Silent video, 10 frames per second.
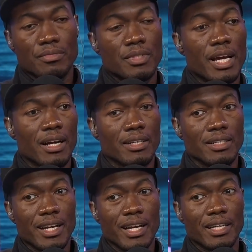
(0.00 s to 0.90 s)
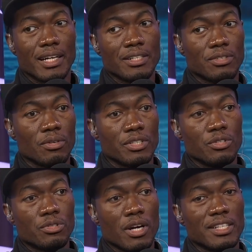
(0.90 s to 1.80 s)
Yeah, and so the
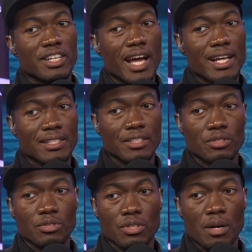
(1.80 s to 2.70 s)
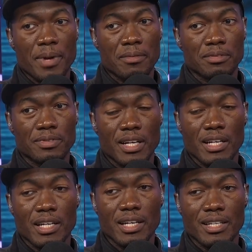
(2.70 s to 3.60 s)
Utah Jazz and the Utah Mammoth
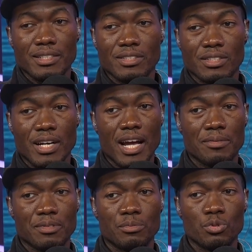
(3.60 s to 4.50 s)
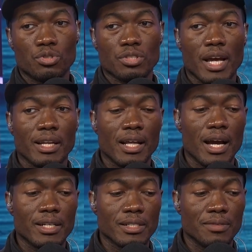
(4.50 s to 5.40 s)
going to have some new sight
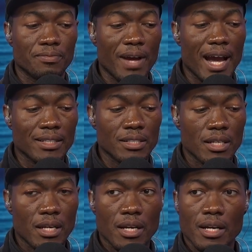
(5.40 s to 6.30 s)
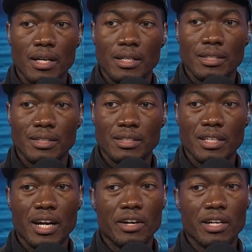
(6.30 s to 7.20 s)
lines. In fact,
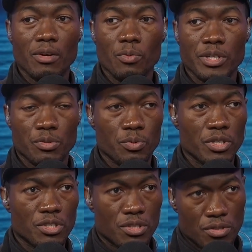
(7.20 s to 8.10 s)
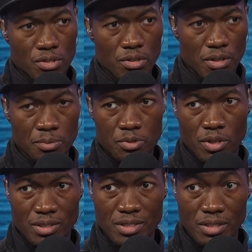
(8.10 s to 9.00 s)
the area which was
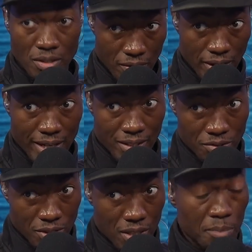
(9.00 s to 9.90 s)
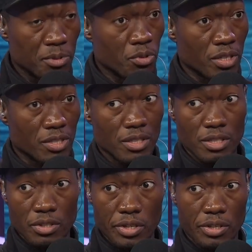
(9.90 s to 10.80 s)
obstructing, like there's an obstruction
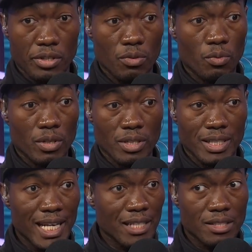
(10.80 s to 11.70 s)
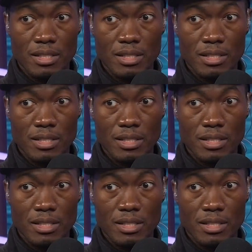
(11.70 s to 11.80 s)
near one of the nets.